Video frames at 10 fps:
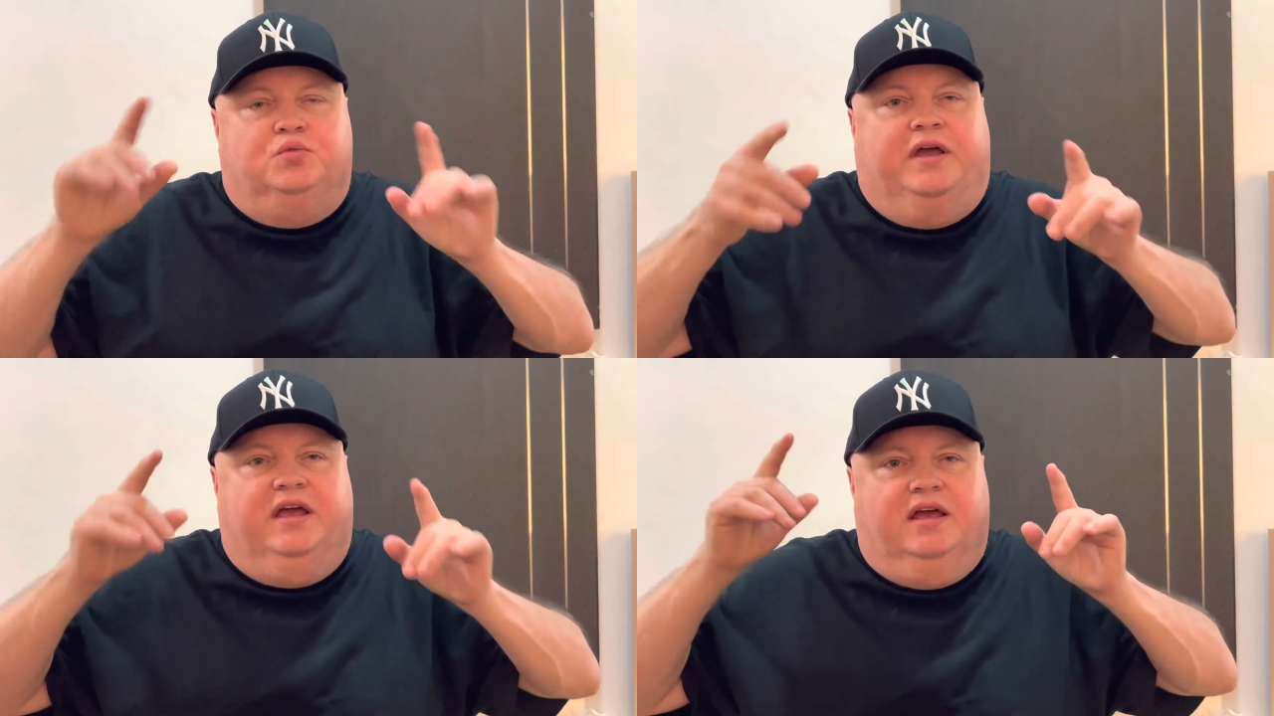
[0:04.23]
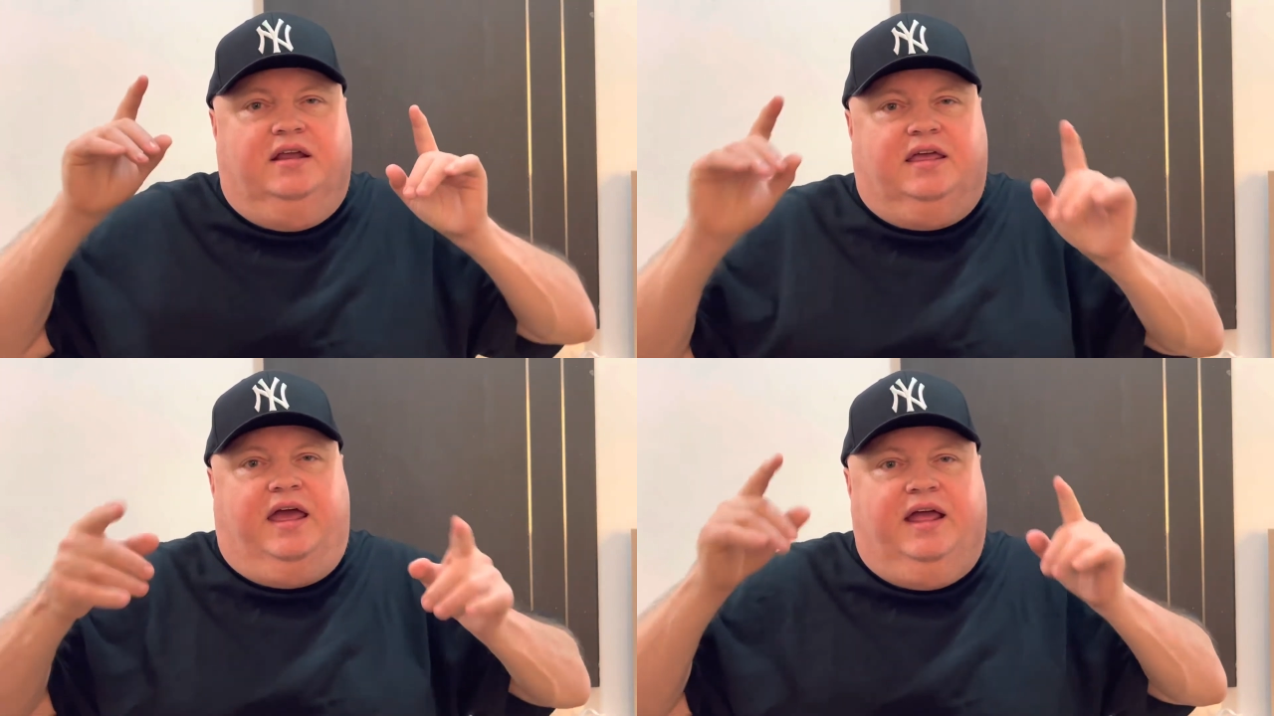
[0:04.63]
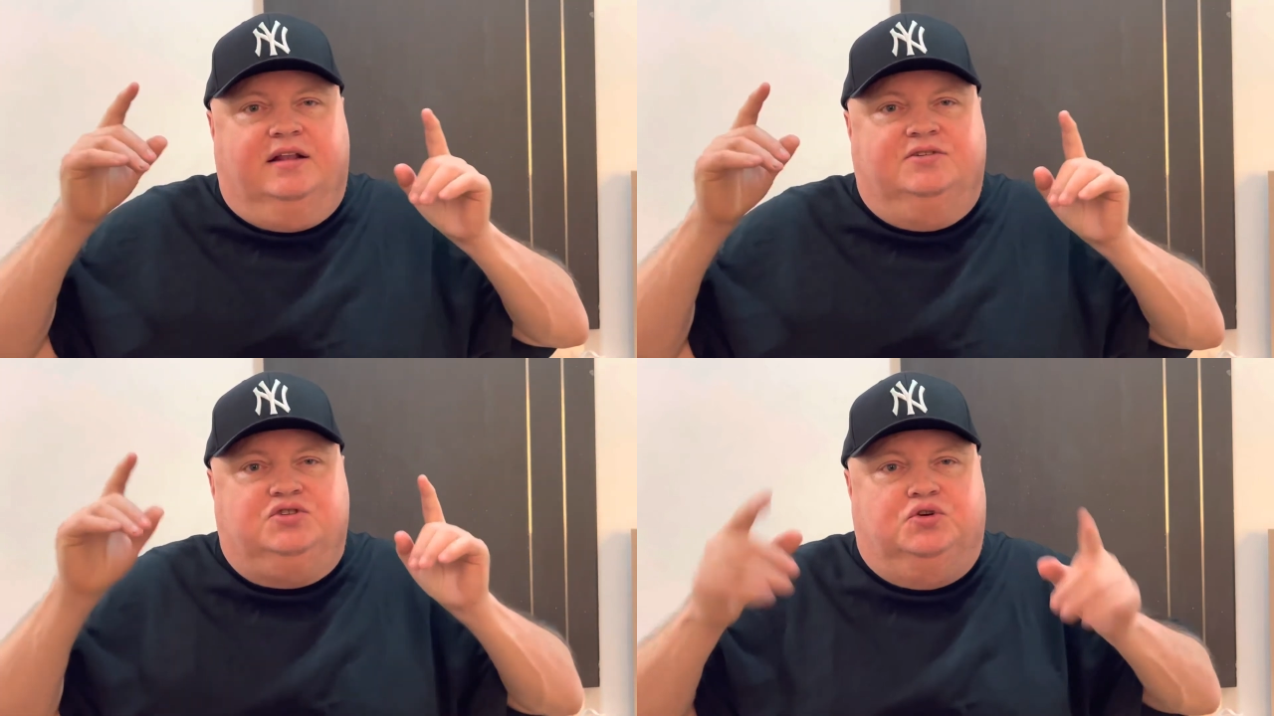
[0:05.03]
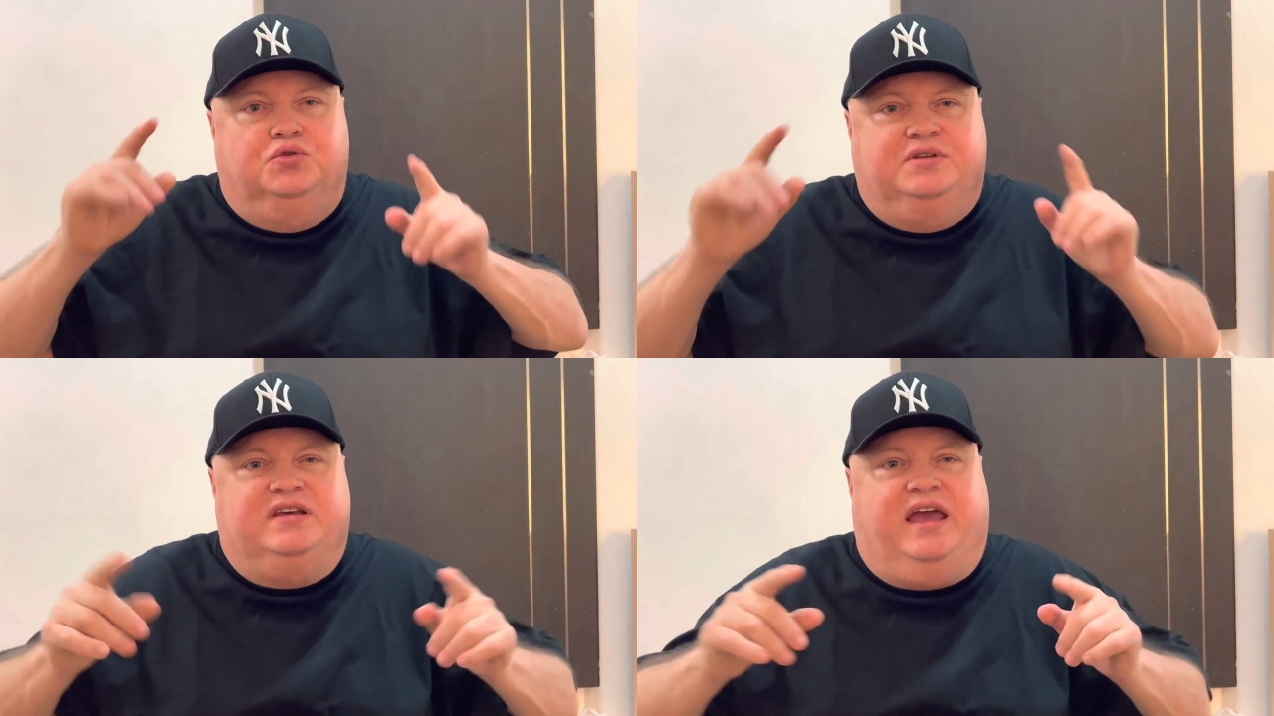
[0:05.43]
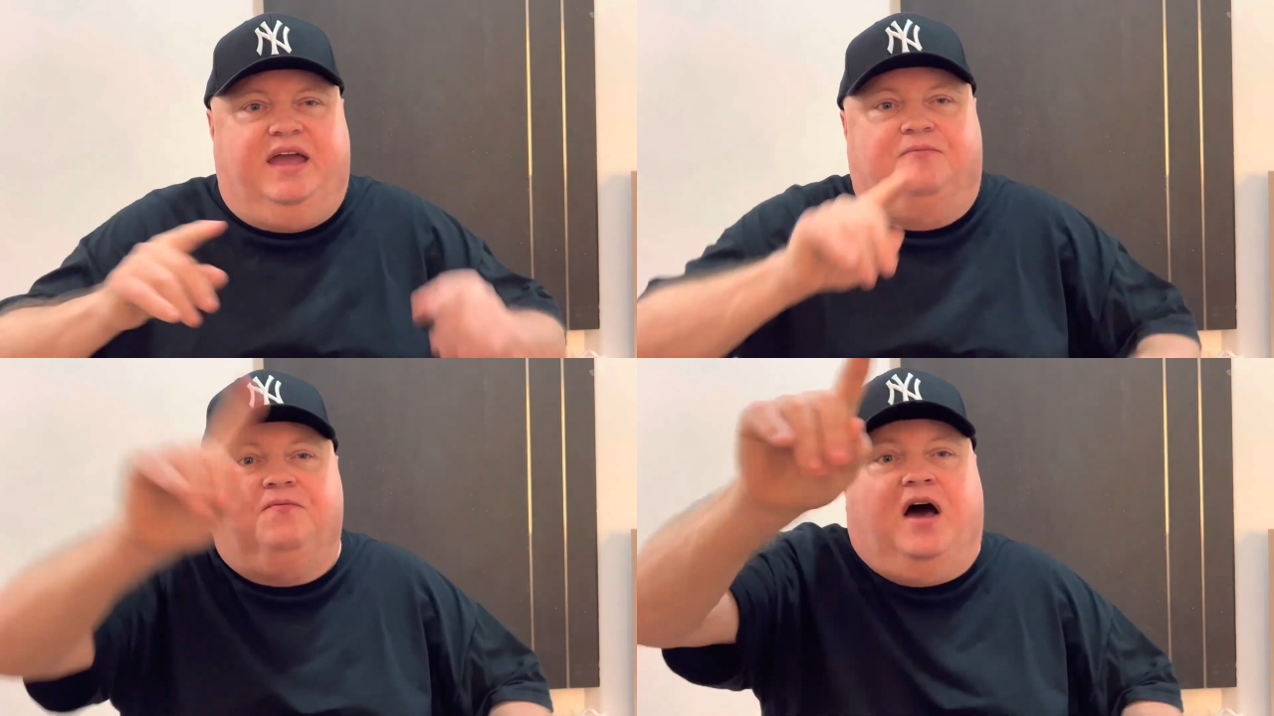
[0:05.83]
win again
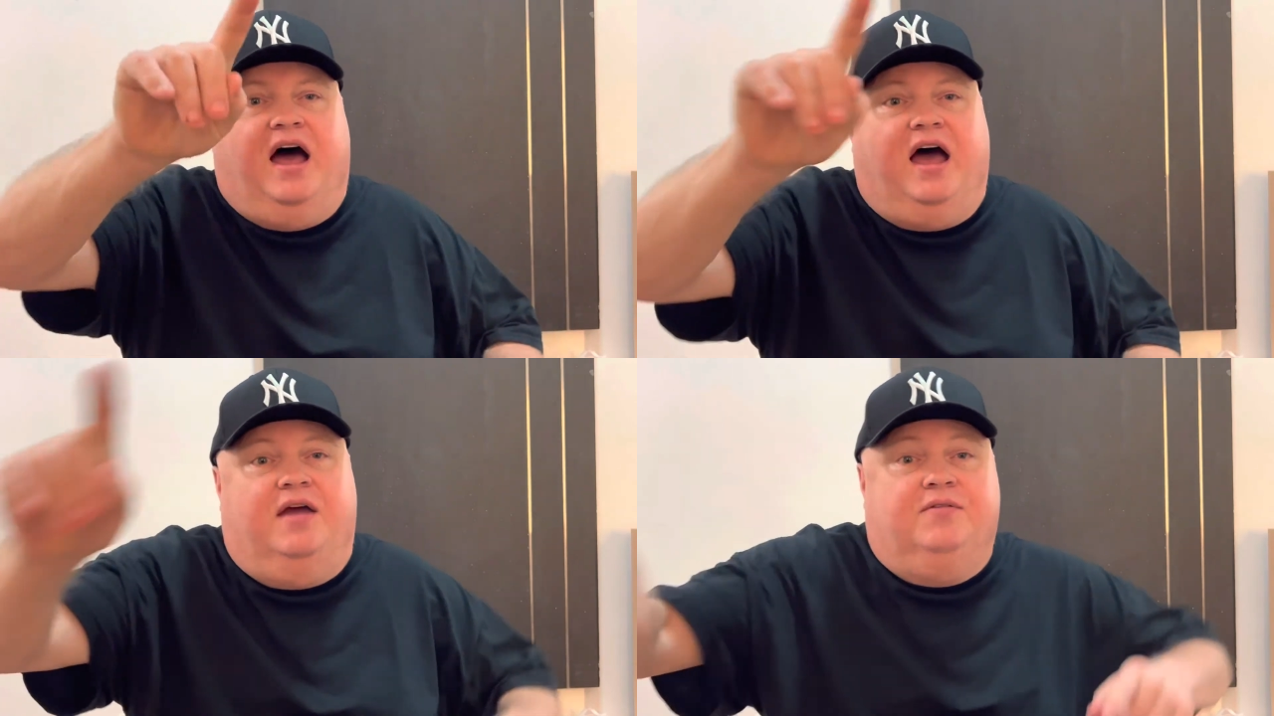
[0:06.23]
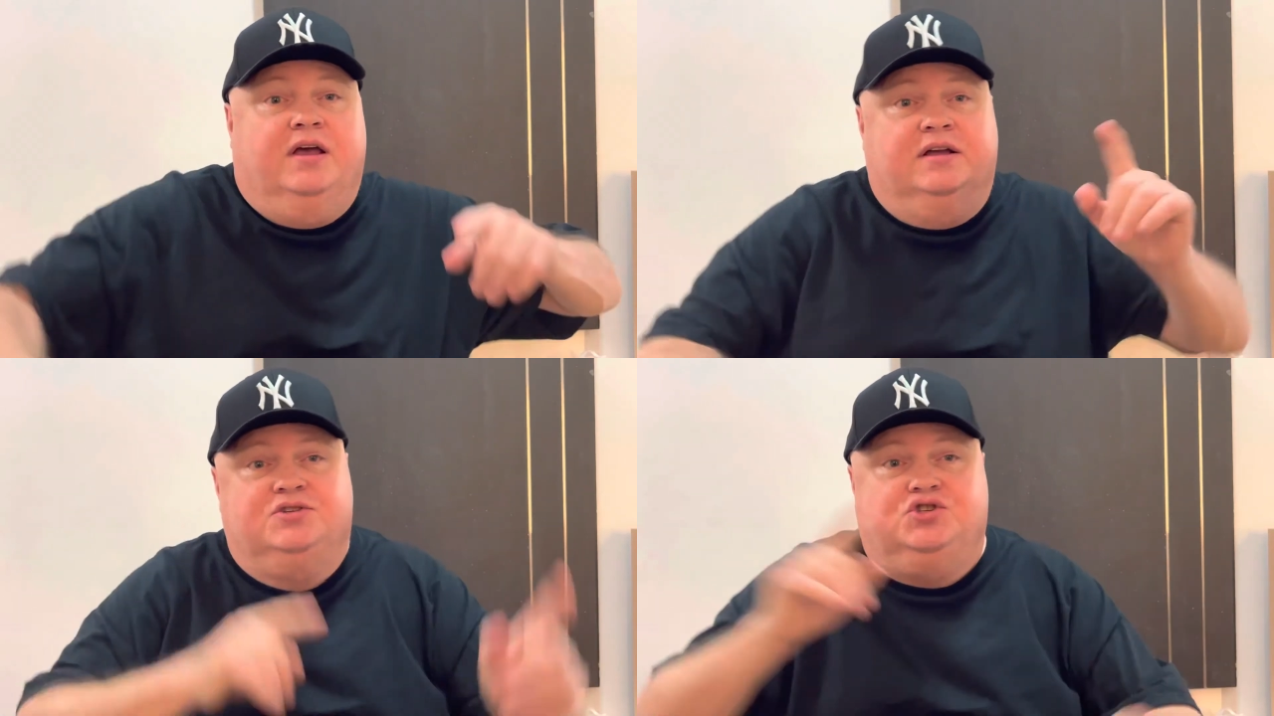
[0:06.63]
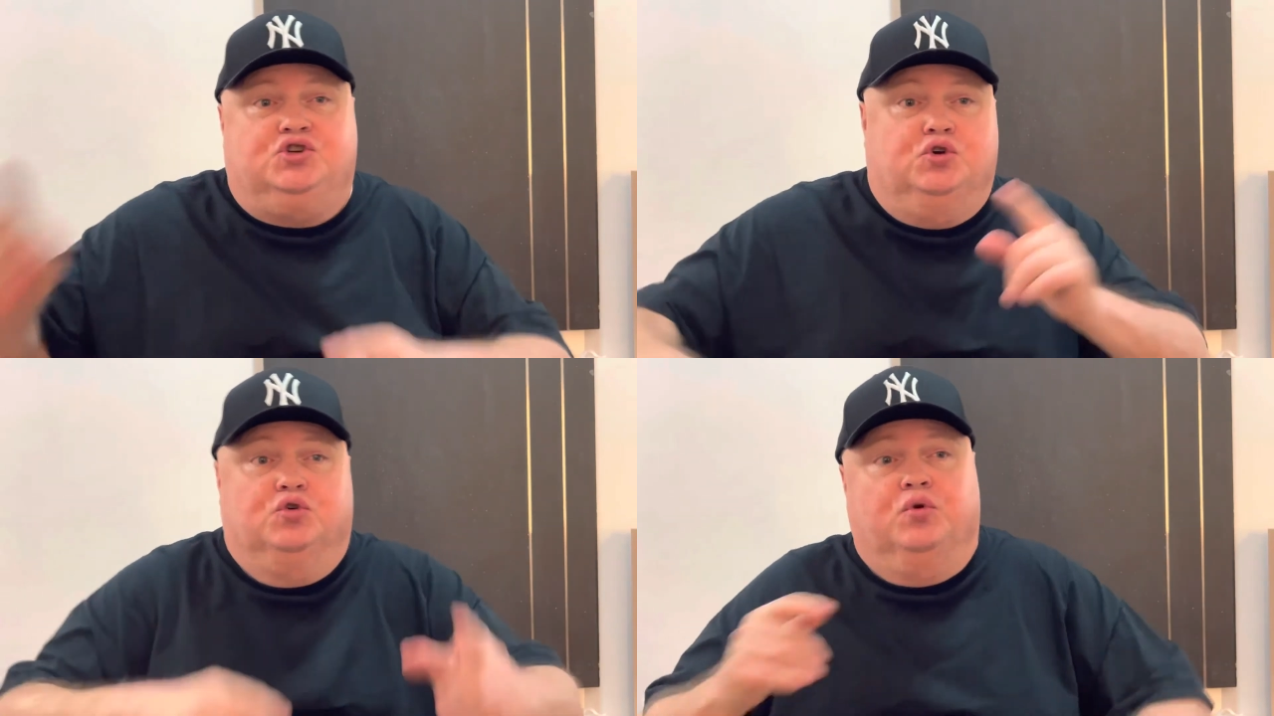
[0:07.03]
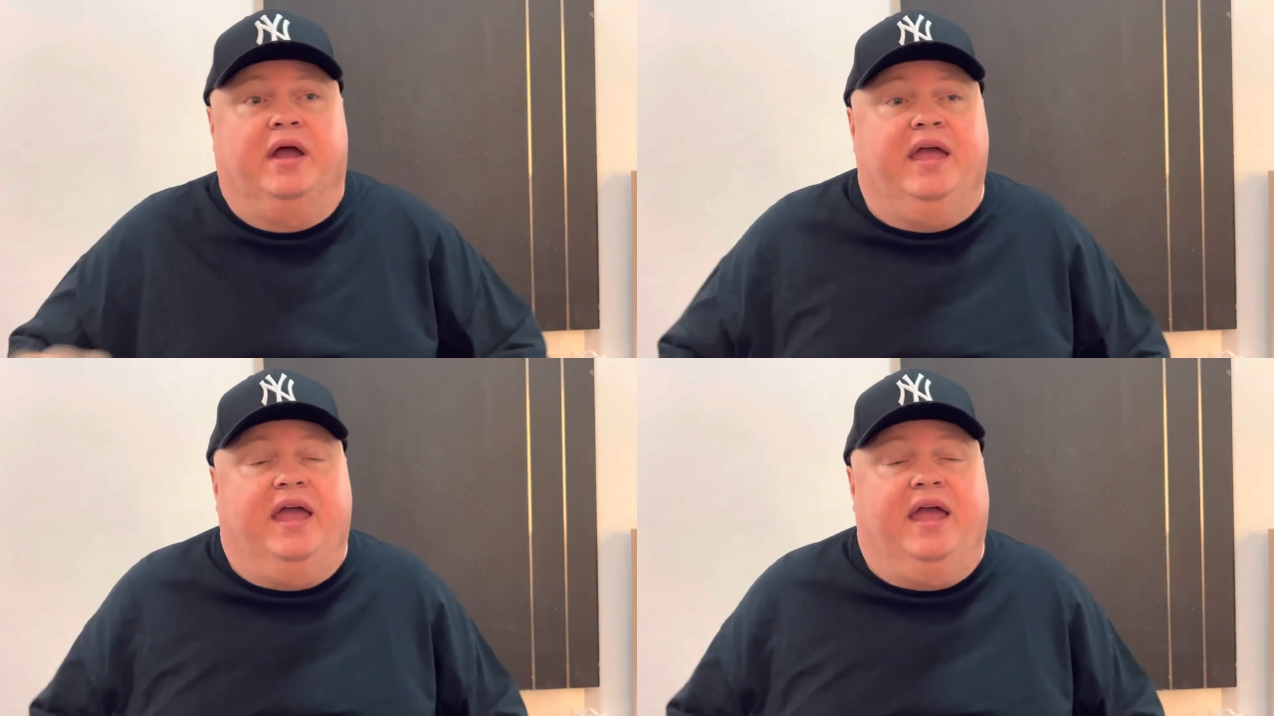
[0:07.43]
today, 5-2,